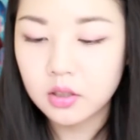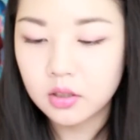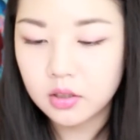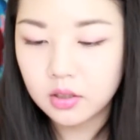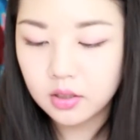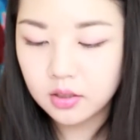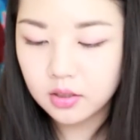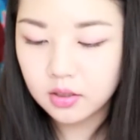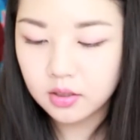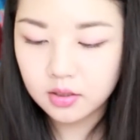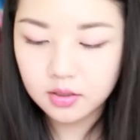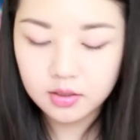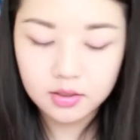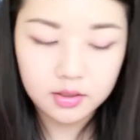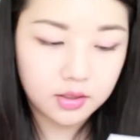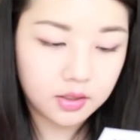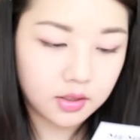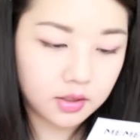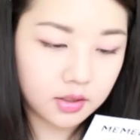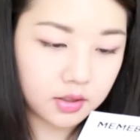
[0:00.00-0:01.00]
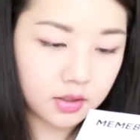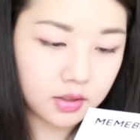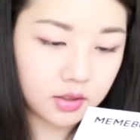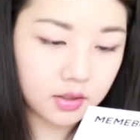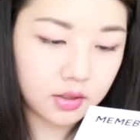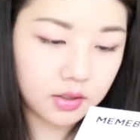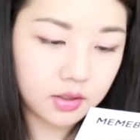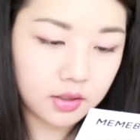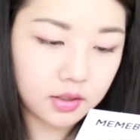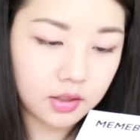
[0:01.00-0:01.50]
This is
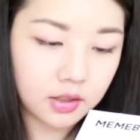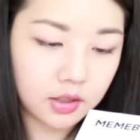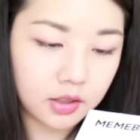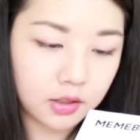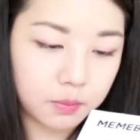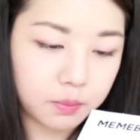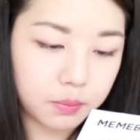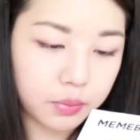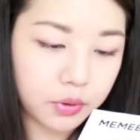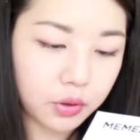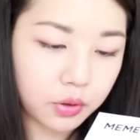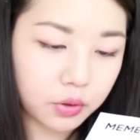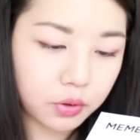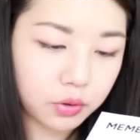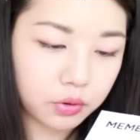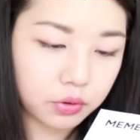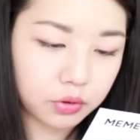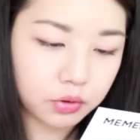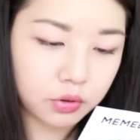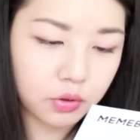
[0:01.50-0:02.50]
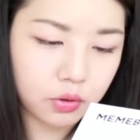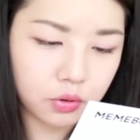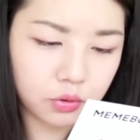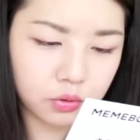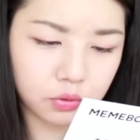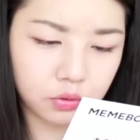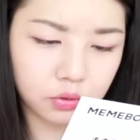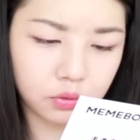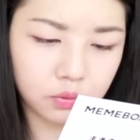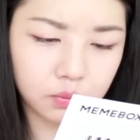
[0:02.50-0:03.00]
the
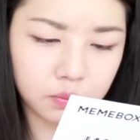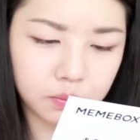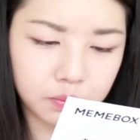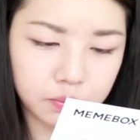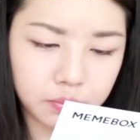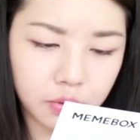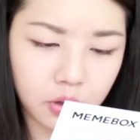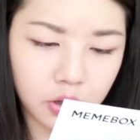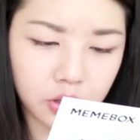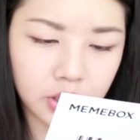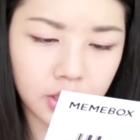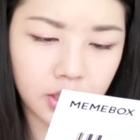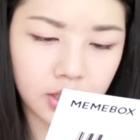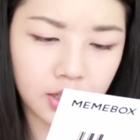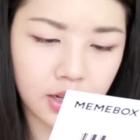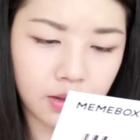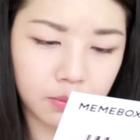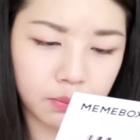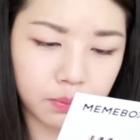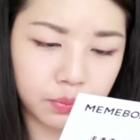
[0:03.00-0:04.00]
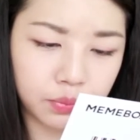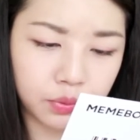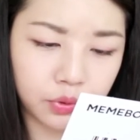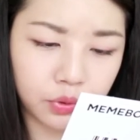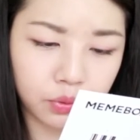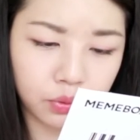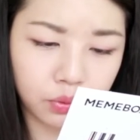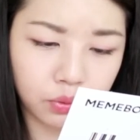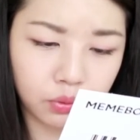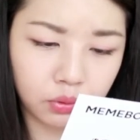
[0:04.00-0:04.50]
Liposome Body
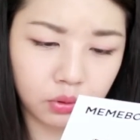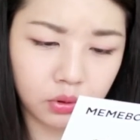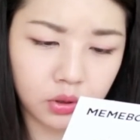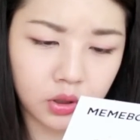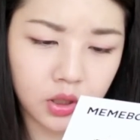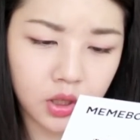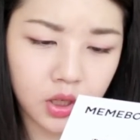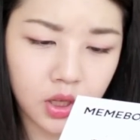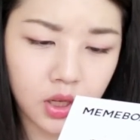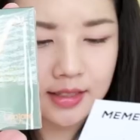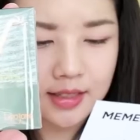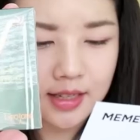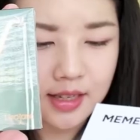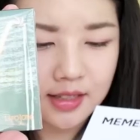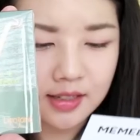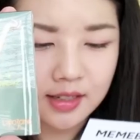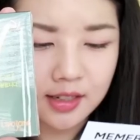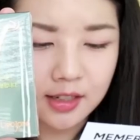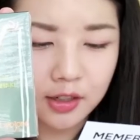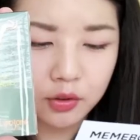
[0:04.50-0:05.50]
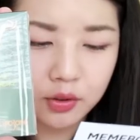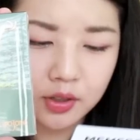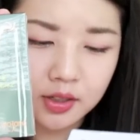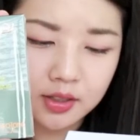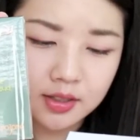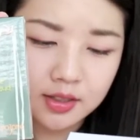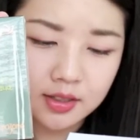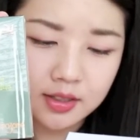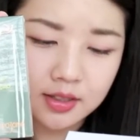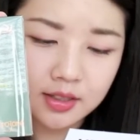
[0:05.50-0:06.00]
Ampoule. It says it
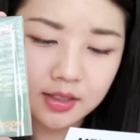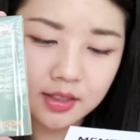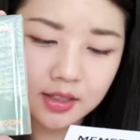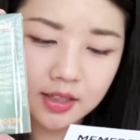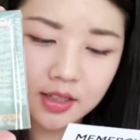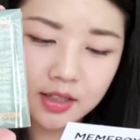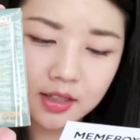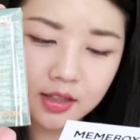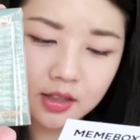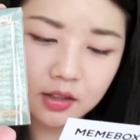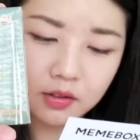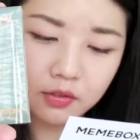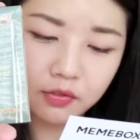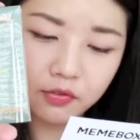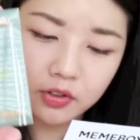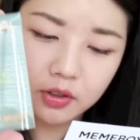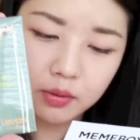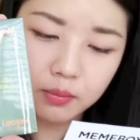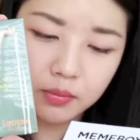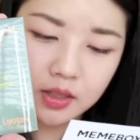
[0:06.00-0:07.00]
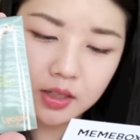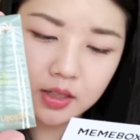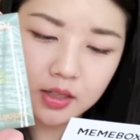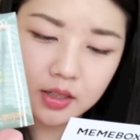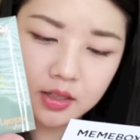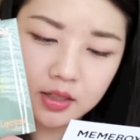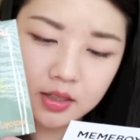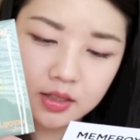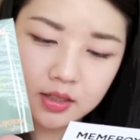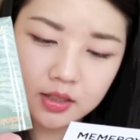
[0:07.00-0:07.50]
increases skin
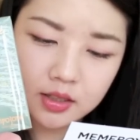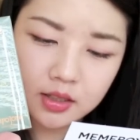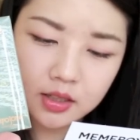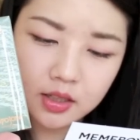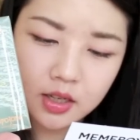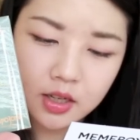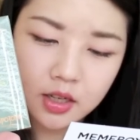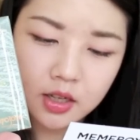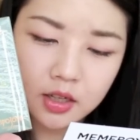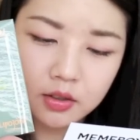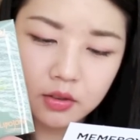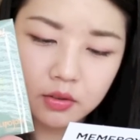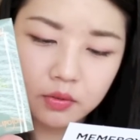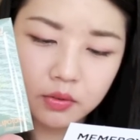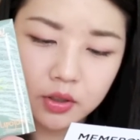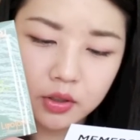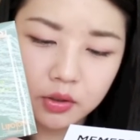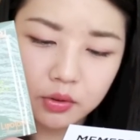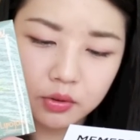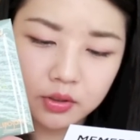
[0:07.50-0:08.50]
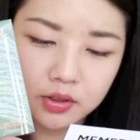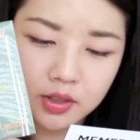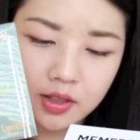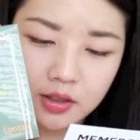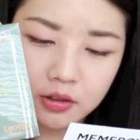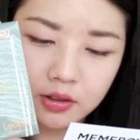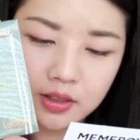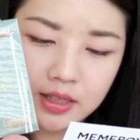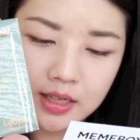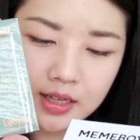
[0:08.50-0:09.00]
firmness, reduces
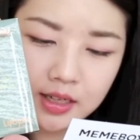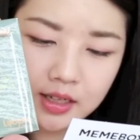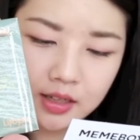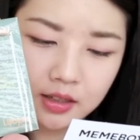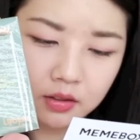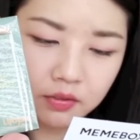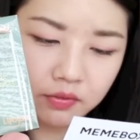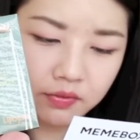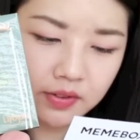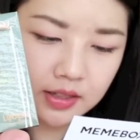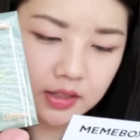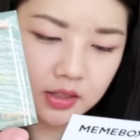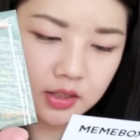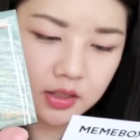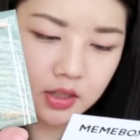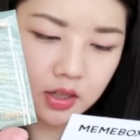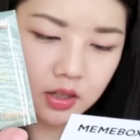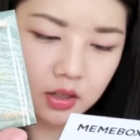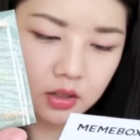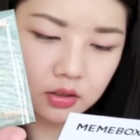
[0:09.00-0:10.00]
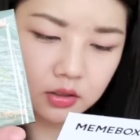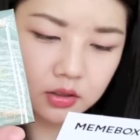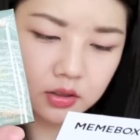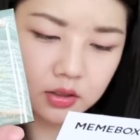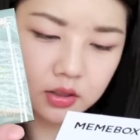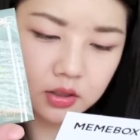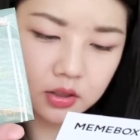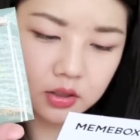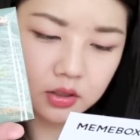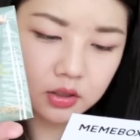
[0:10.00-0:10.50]
cellulite and fat
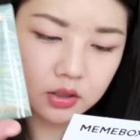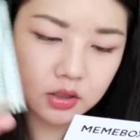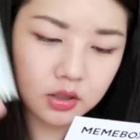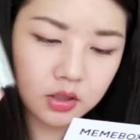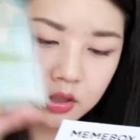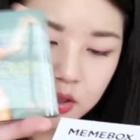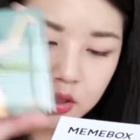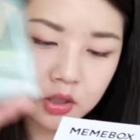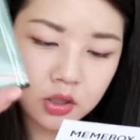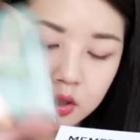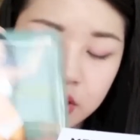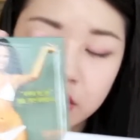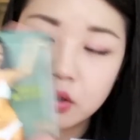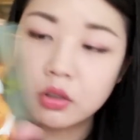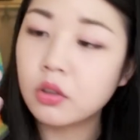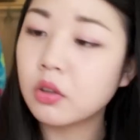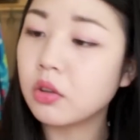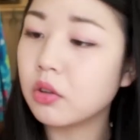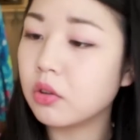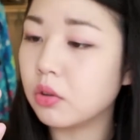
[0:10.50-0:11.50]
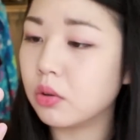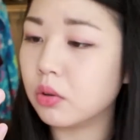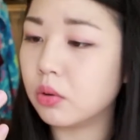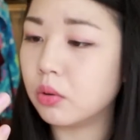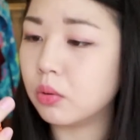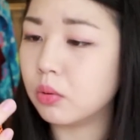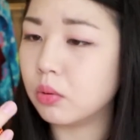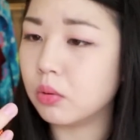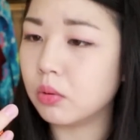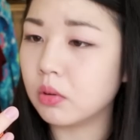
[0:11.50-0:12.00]
cells.
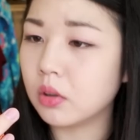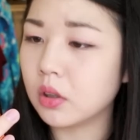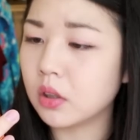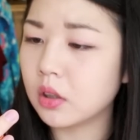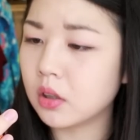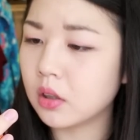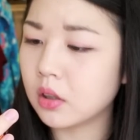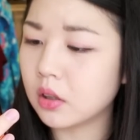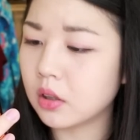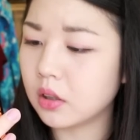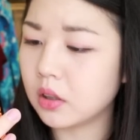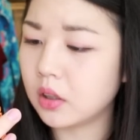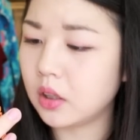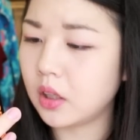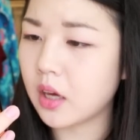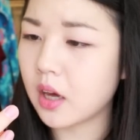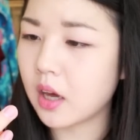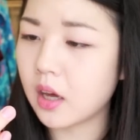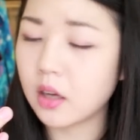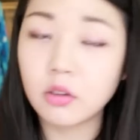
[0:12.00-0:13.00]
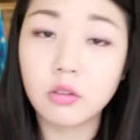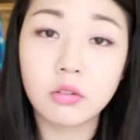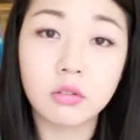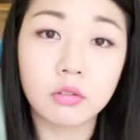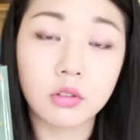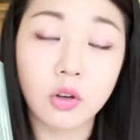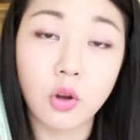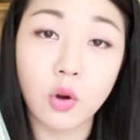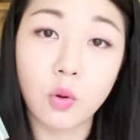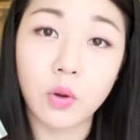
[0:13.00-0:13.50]
So yeah, I
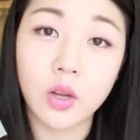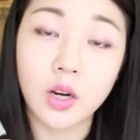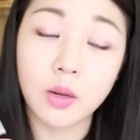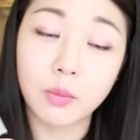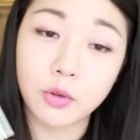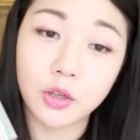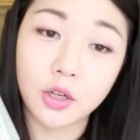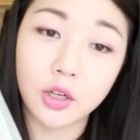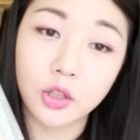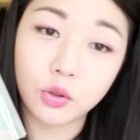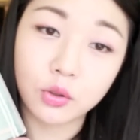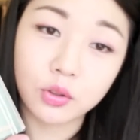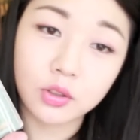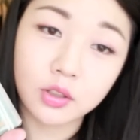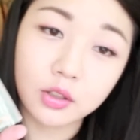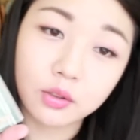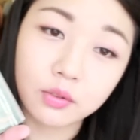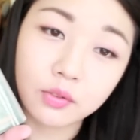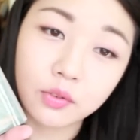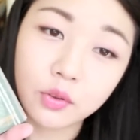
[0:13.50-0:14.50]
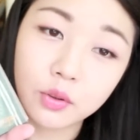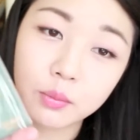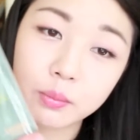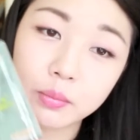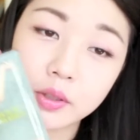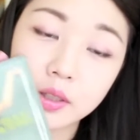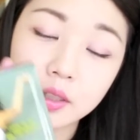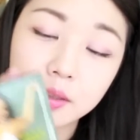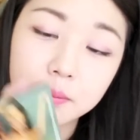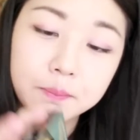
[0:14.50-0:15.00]
don't know what I'm gonna use this for,
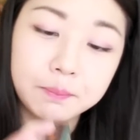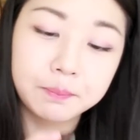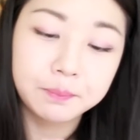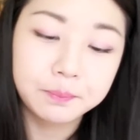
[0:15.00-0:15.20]
but